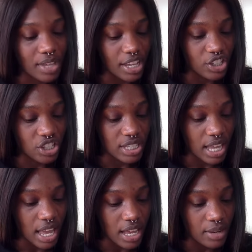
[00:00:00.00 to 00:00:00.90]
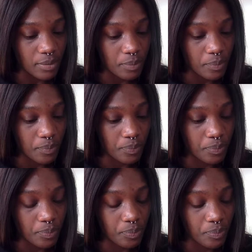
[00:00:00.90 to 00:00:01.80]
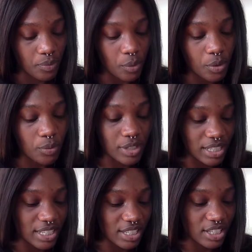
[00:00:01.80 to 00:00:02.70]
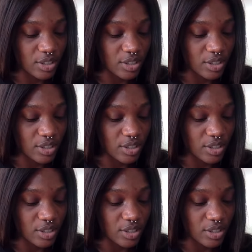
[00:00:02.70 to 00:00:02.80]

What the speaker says: And she said, I want to read this.